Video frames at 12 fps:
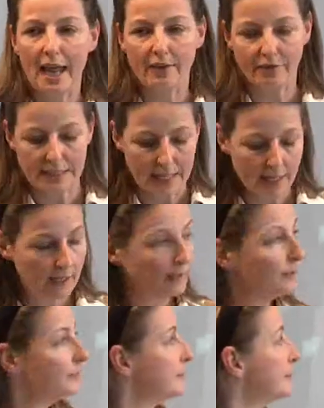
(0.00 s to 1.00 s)
lifestyle.
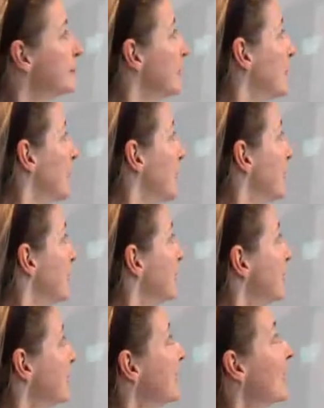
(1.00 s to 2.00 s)

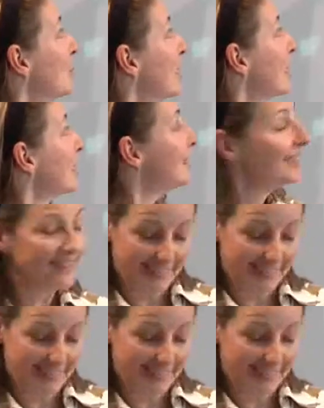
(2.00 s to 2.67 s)
Here we are.